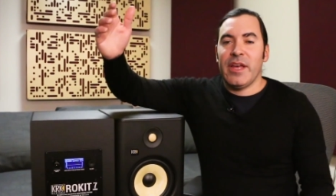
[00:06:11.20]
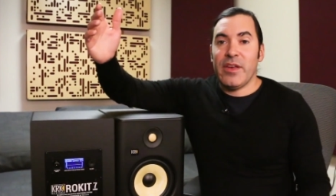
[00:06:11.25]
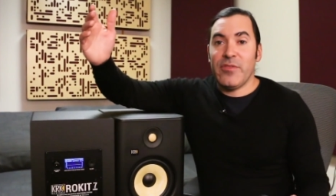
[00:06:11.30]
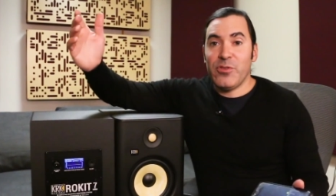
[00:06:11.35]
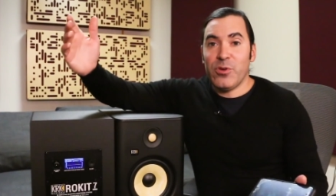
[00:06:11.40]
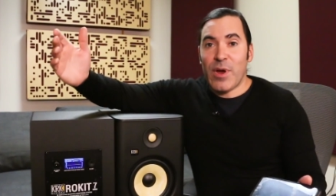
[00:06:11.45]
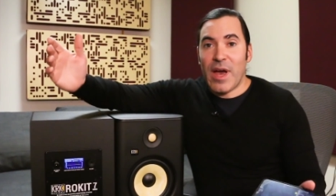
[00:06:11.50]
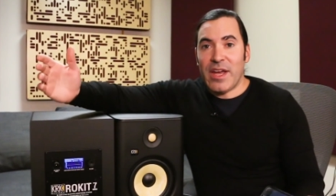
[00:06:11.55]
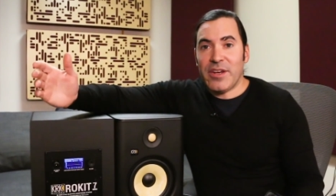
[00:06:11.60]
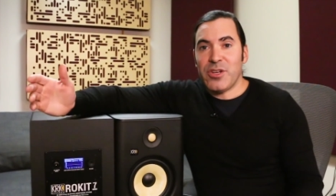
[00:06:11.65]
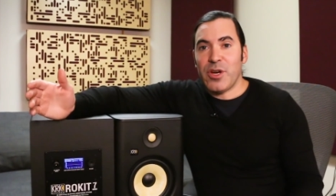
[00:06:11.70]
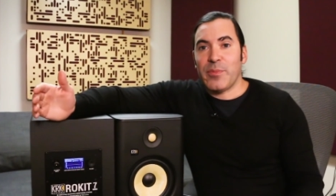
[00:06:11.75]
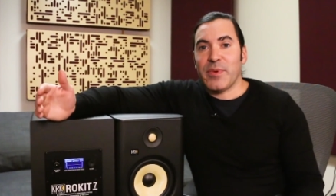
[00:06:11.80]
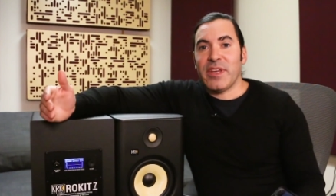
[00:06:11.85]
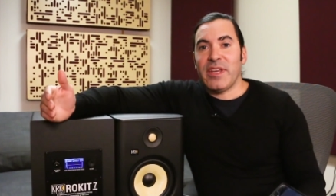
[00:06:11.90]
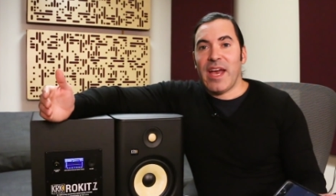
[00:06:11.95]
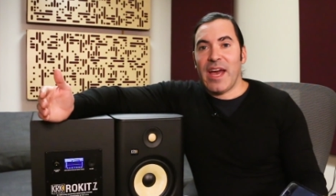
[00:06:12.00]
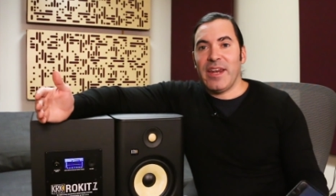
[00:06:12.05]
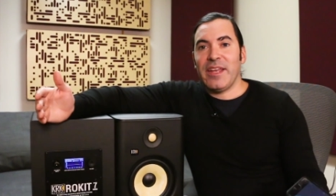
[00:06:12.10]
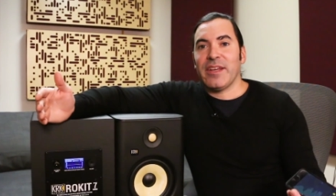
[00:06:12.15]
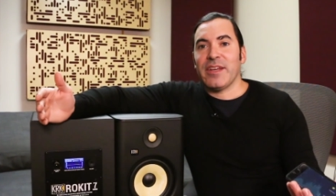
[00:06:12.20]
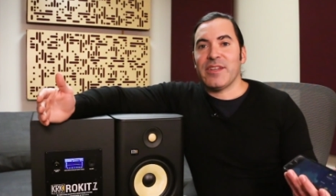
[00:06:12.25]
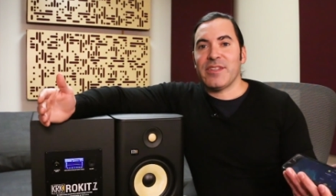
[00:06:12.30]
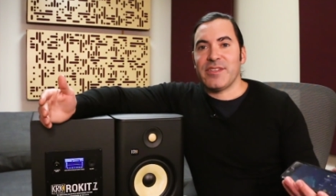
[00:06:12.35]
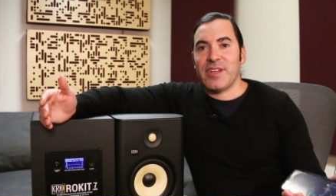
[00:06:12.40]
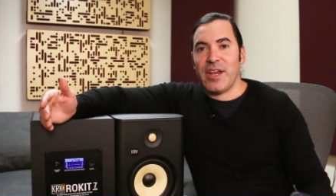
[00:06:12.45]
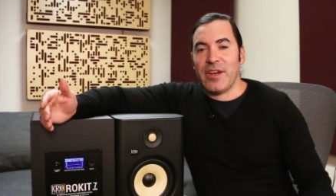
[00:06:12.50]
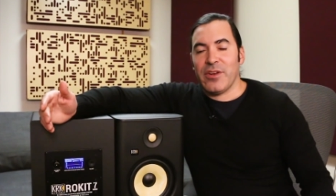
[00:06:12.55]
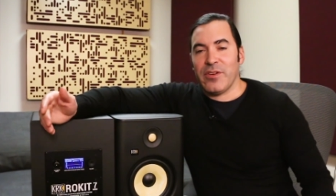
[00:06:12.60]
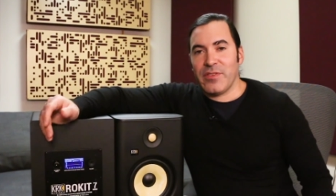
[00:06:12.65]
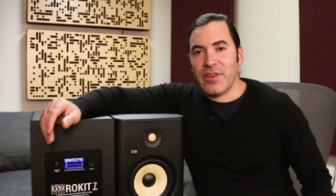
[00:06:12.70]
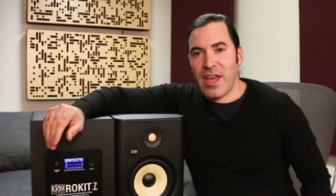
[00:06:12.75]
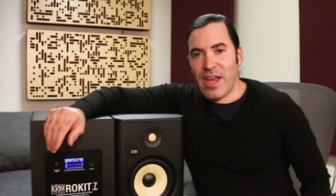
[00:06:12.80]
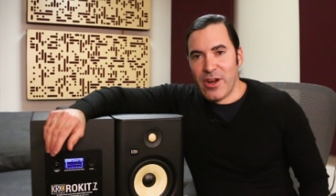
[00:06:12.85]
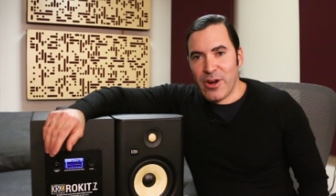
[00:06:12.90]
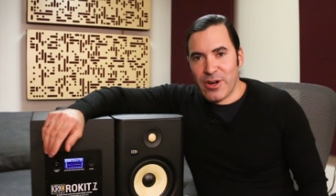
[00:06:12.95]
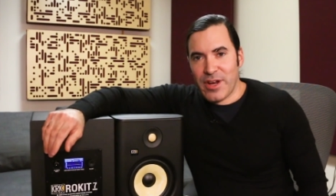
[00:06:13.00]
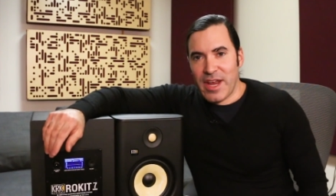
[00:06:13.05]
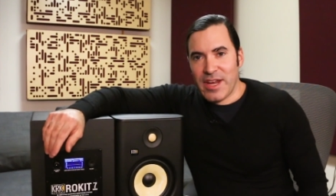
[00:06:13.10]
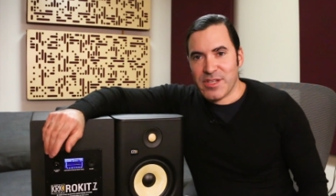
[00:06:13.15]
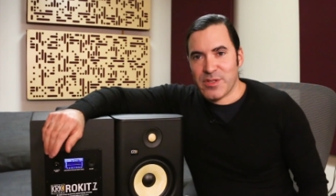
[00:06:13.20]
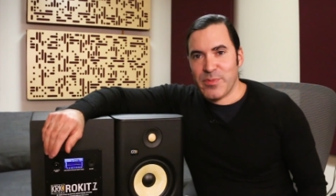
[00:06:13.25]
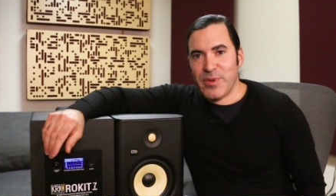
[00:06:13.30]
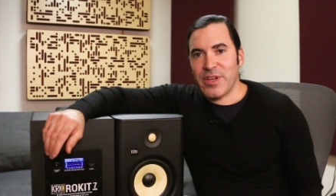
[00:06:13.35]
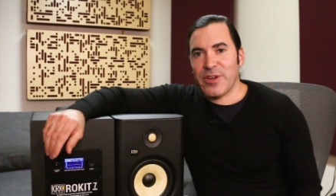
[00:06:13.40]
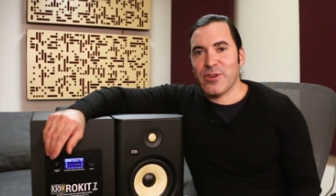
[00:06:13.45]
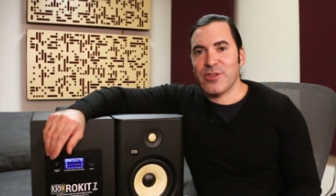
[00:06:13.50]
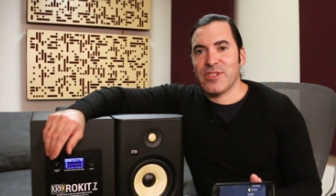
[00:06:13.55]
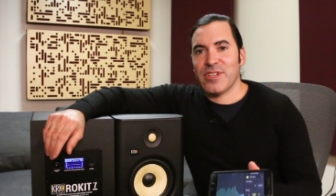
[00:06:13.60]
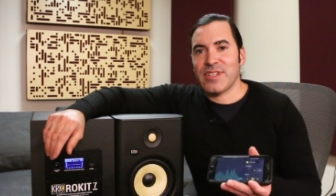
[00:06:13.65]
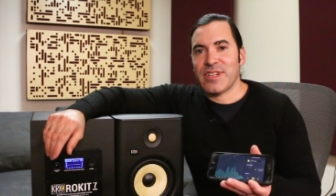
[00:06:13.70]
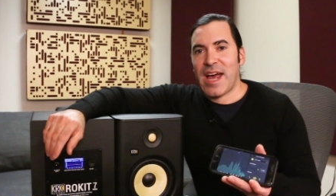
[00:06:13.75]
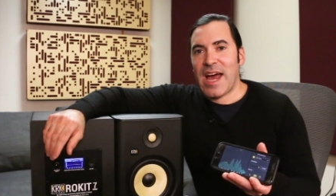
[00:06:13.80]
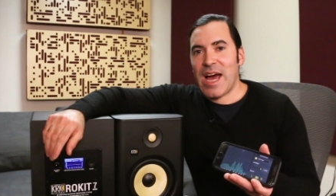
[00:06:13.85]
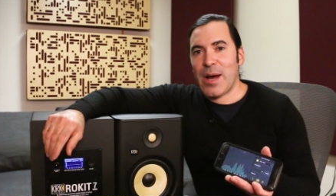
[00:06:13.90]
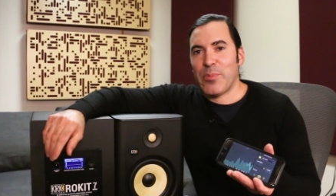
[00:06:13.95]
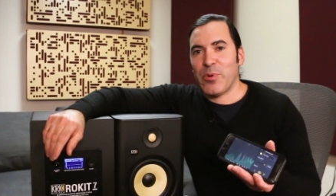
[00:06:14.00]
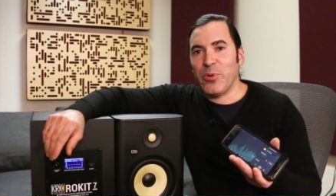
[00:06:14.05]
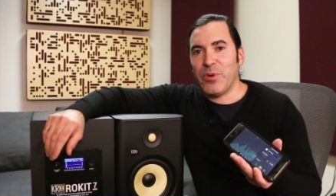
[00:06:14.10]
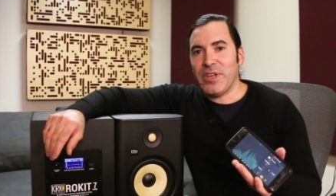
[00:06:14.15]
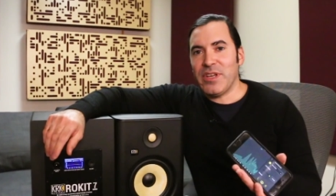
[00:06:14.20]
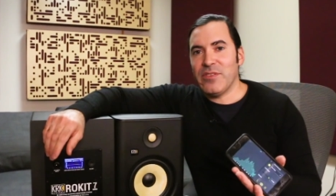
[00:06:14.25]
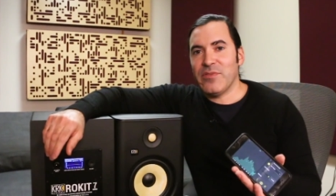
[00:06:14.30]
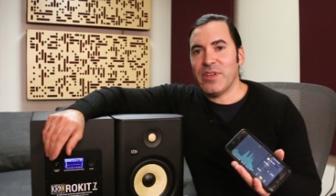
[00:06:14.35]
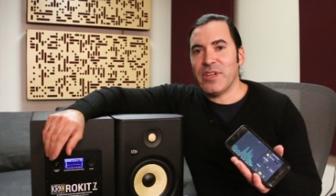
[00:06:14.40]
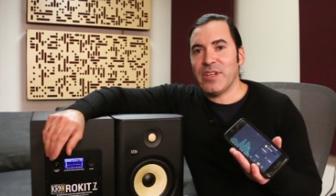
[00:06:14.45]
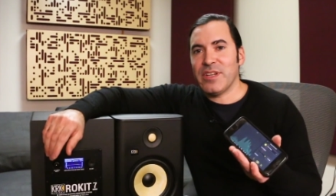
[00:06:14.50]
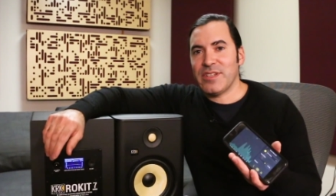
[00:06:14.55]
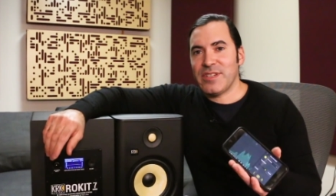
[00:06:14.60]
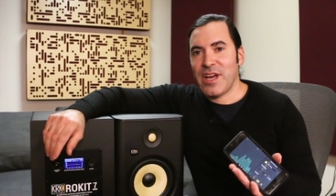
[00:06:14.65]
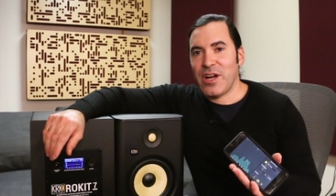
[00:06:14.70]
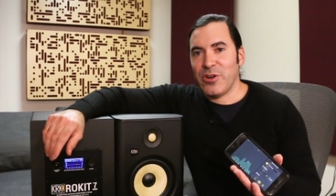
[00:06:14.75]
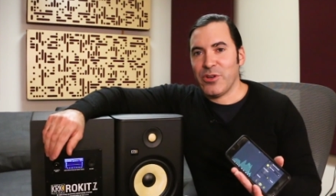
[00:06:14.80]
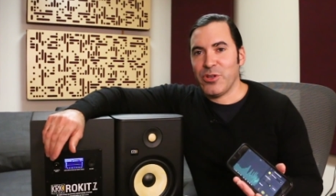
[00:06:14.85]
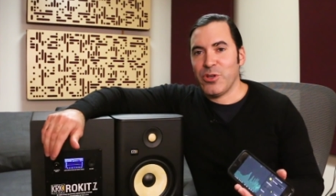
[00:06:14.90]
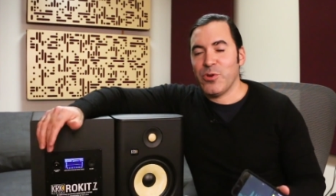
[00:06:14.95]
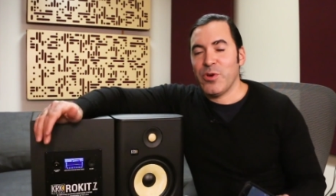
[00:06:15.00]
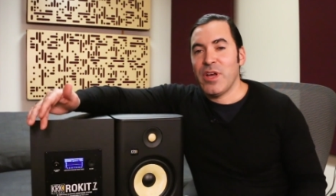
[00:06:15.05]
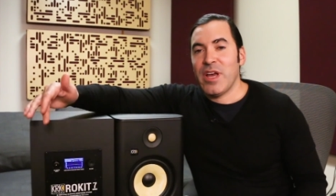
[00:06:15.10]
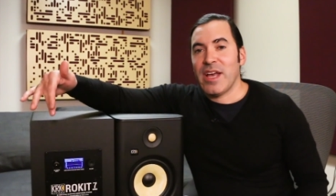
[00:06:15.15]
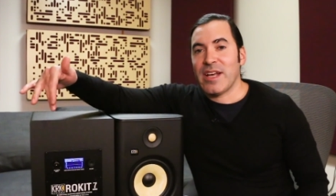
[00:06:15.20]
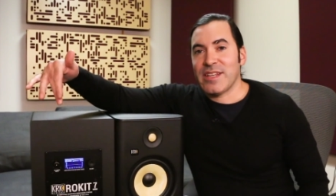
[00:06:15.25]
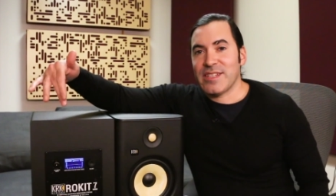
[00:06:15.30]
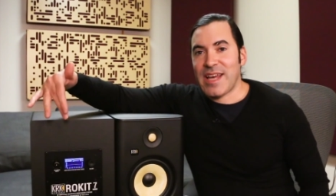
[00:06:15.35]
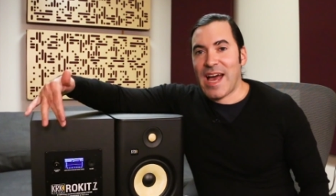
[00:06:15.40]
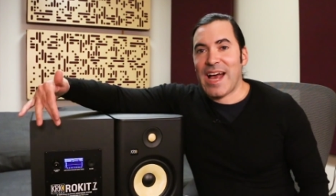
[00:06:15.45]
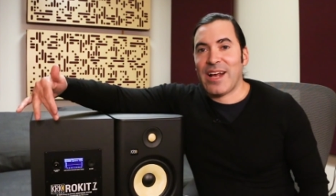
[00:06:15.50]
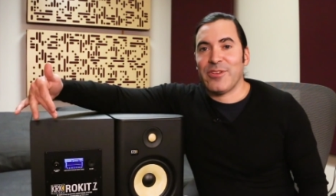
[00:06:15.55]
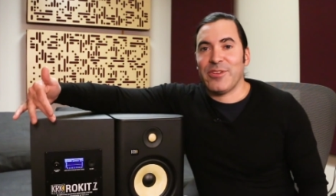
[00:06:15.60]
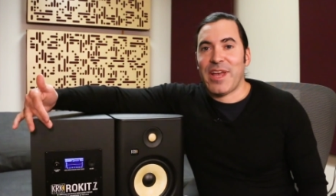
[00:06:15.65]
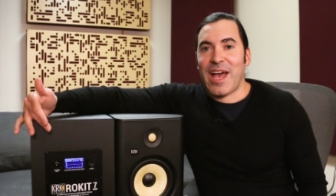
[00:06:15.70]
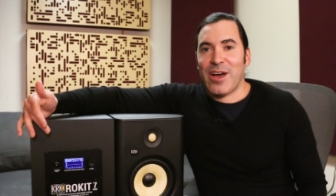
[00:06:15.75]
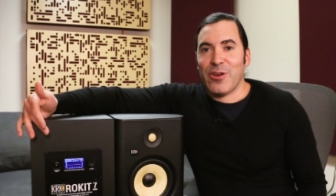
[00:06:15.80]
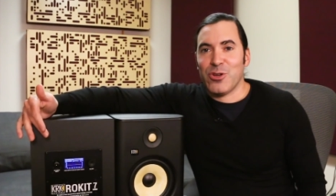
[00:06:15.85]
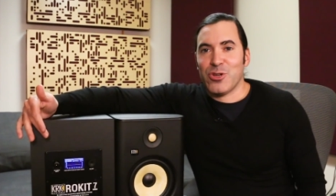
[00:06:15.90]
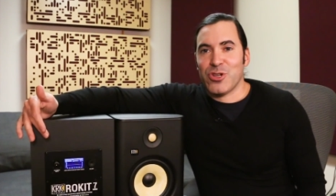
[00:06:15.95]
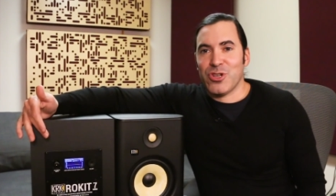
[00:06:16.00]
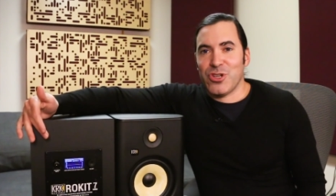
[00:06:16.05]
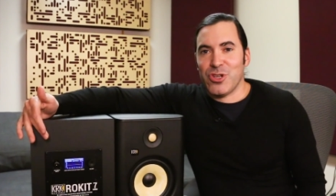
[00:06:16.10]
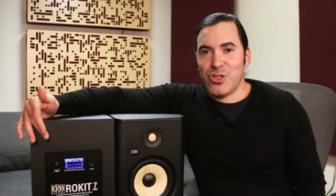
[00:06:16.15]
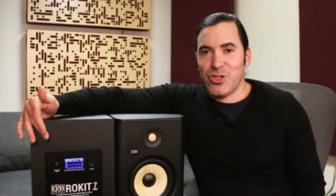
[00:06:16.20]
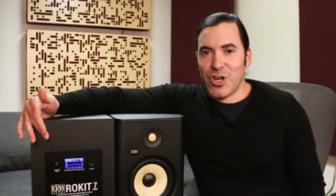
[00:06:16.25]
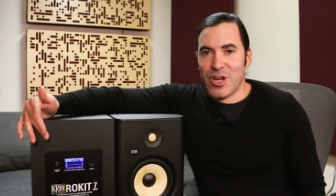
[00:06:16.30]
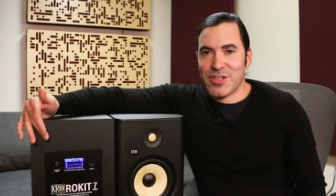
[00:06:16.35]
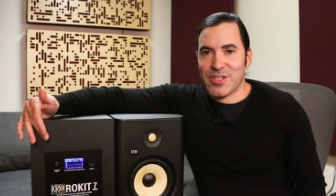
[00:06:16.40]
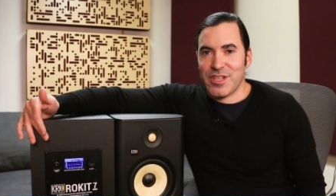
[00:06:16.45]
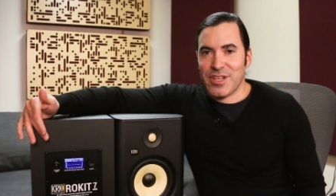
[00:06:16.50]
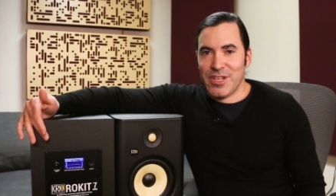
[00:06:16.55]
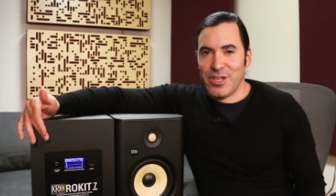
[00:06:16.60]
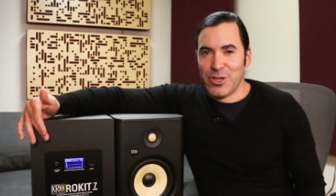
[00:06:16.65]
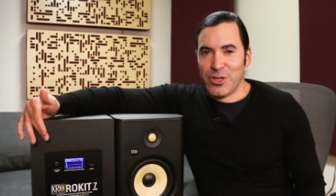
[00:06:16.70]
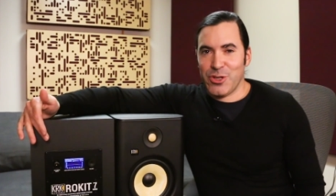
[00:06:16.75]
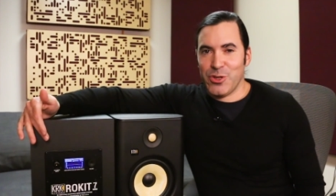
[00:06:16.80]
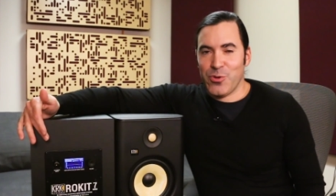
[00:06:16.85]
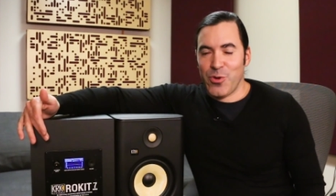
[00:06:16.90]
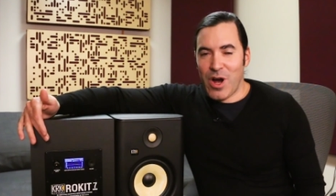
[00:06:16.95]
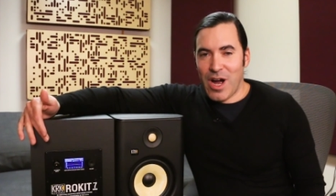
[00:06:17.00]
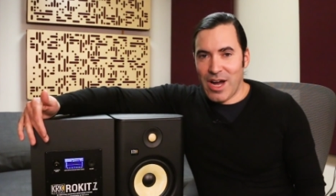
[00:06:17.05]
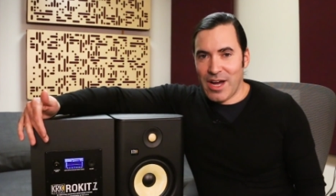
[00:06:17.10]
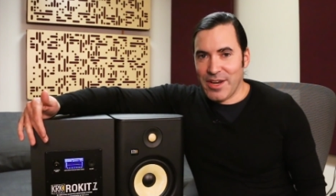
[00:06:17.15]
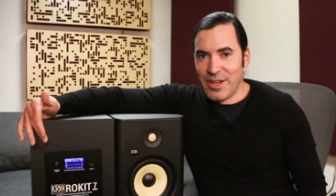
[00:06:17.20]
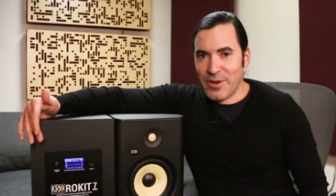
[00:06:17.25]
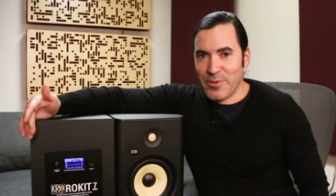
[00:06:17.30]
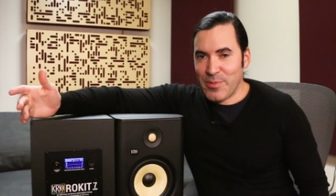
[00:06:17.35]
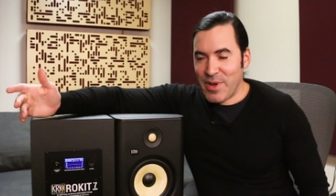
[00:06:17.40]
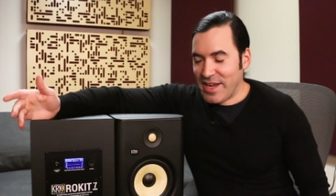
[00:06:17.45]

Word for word: If you end up getting a set of KRK speakers, this app will even tell you exactly how you should adjust the EQ on it,